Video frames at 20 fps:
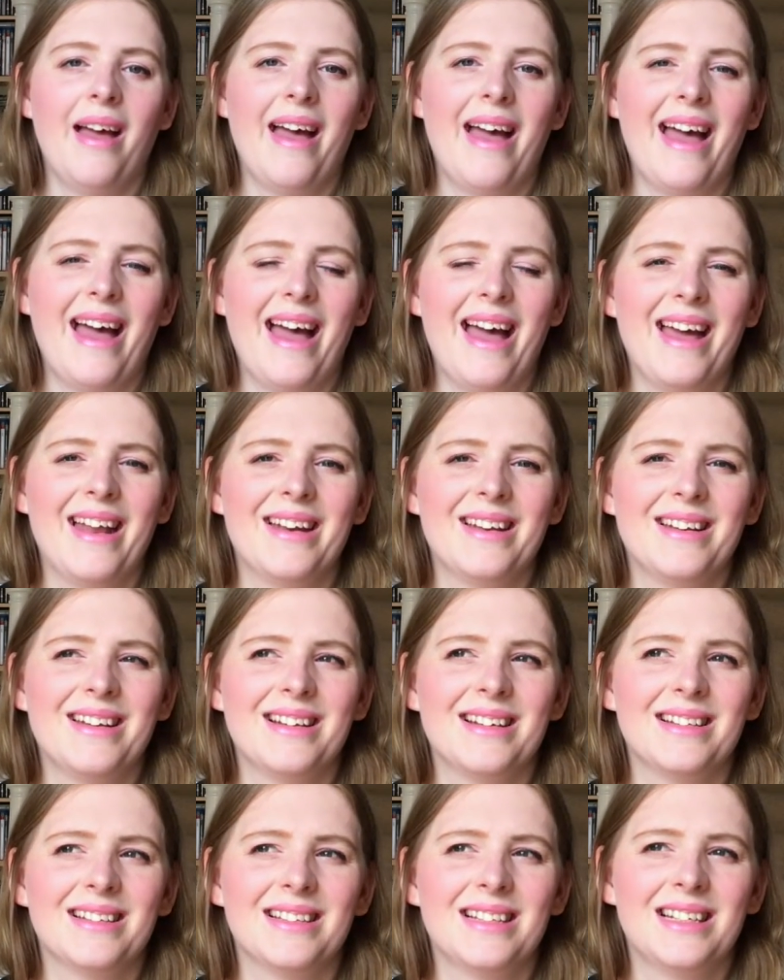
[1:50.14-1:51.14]

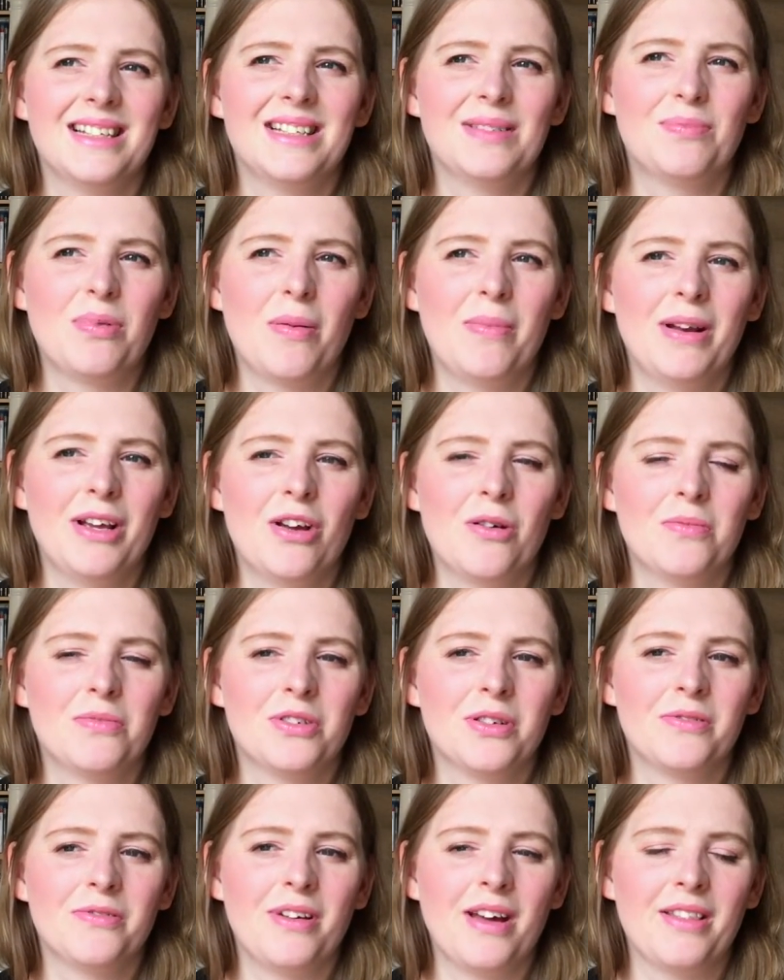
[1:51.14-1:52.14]
And this probably
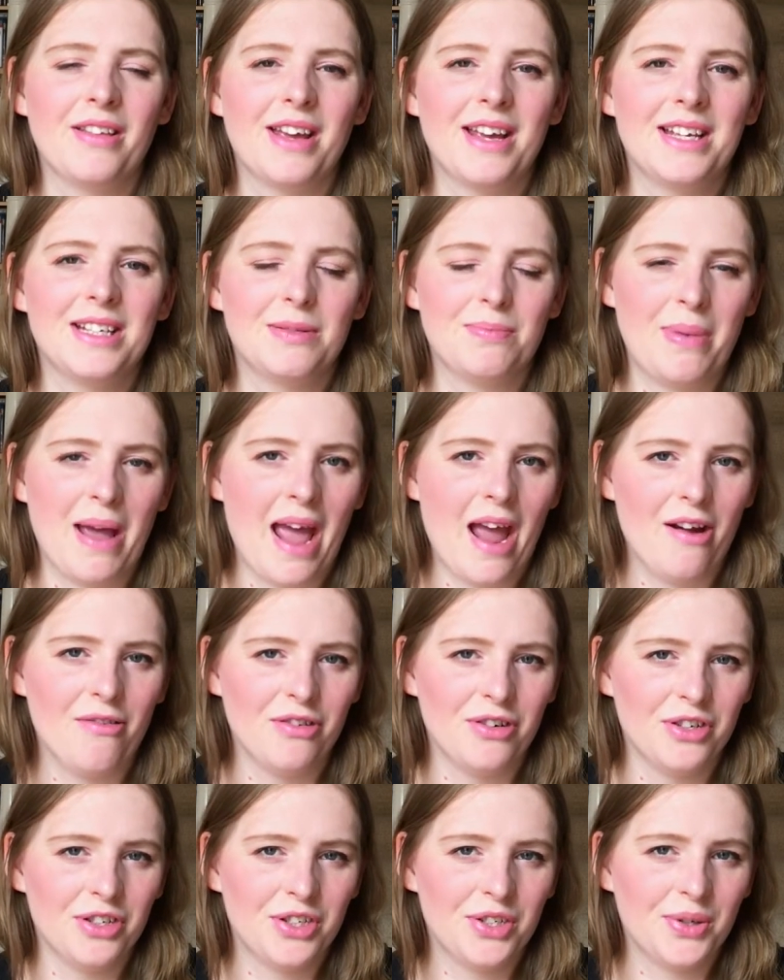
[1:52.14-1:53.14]
comes from the fact that his
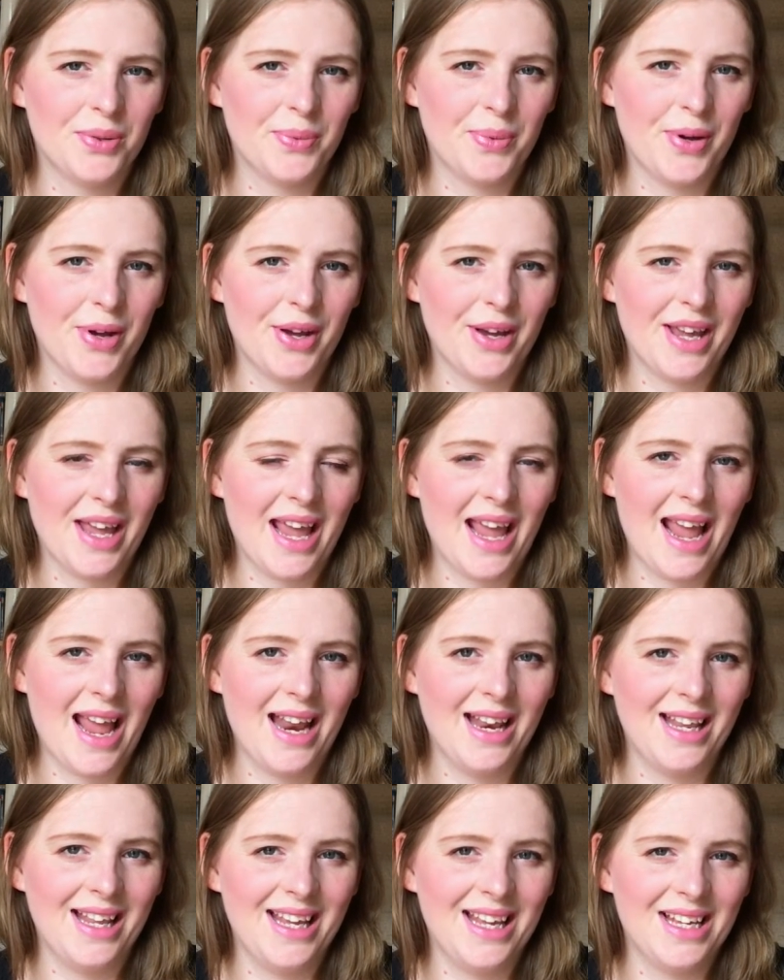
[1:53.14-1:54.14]
parents work
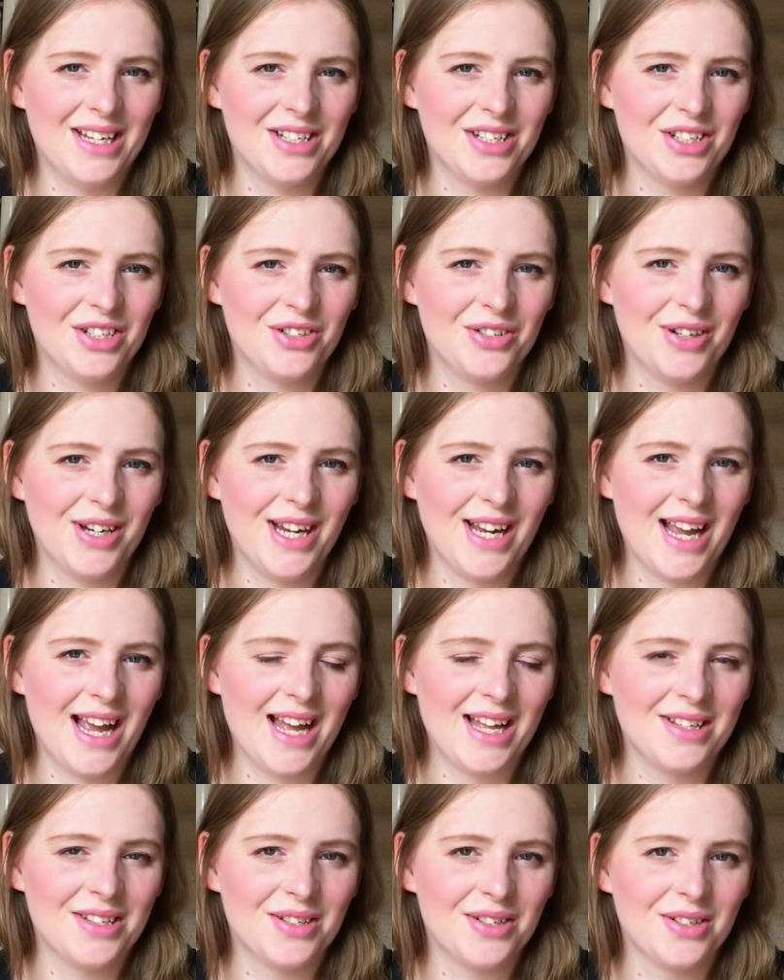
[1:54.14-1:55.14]
in the industry,
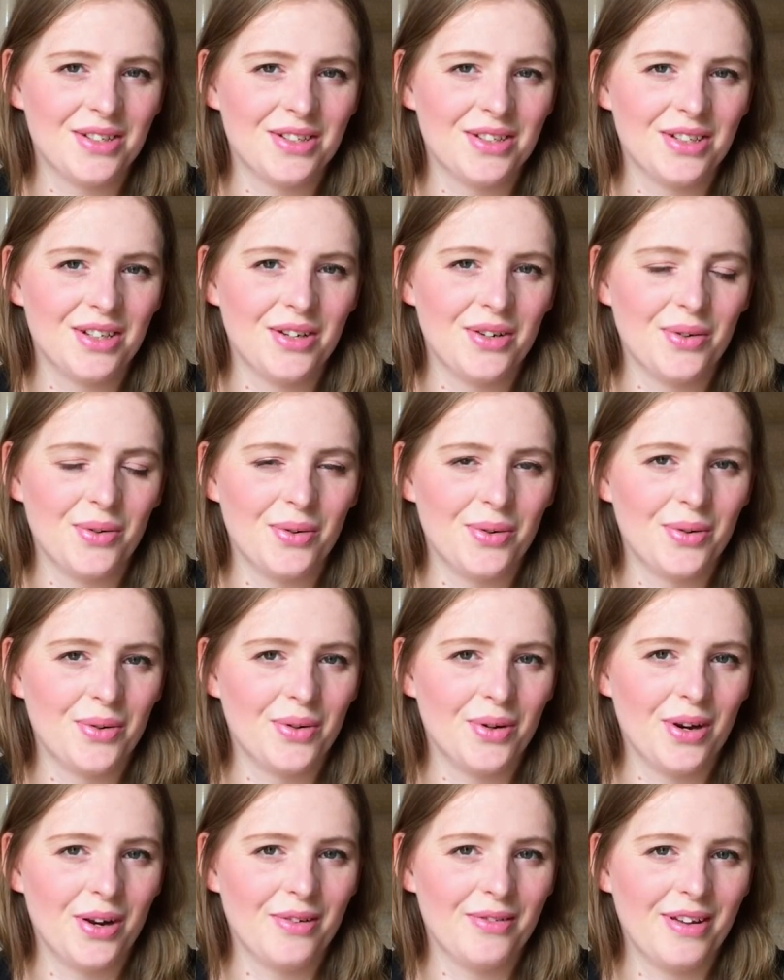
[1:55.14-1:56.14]
as does an
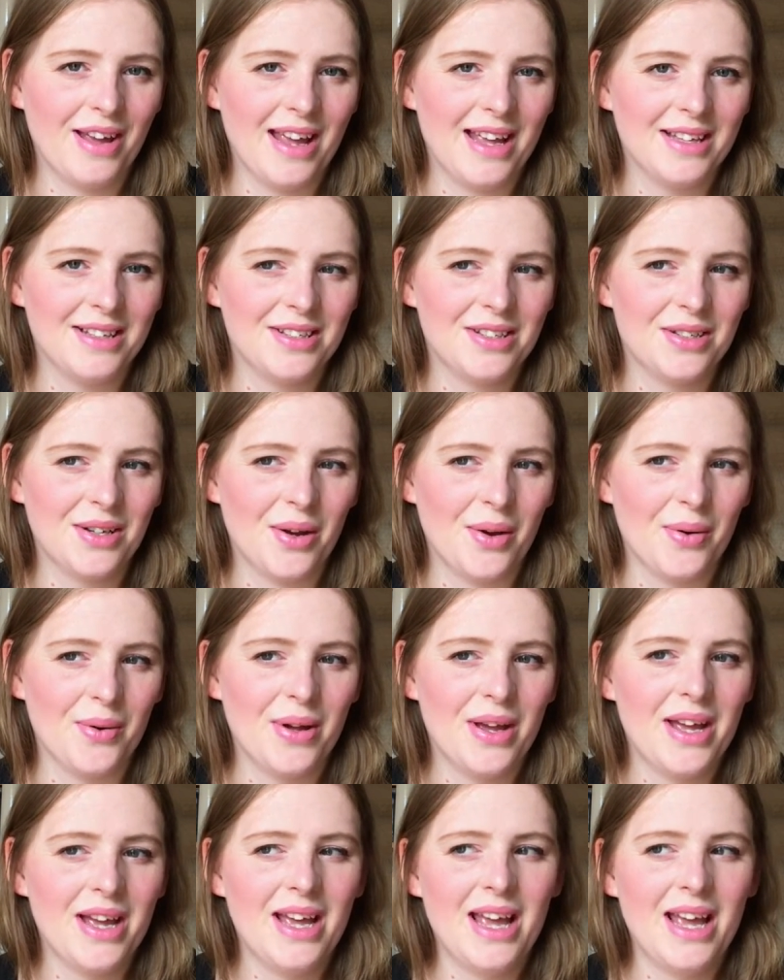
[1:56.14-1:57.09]
uncle of his, so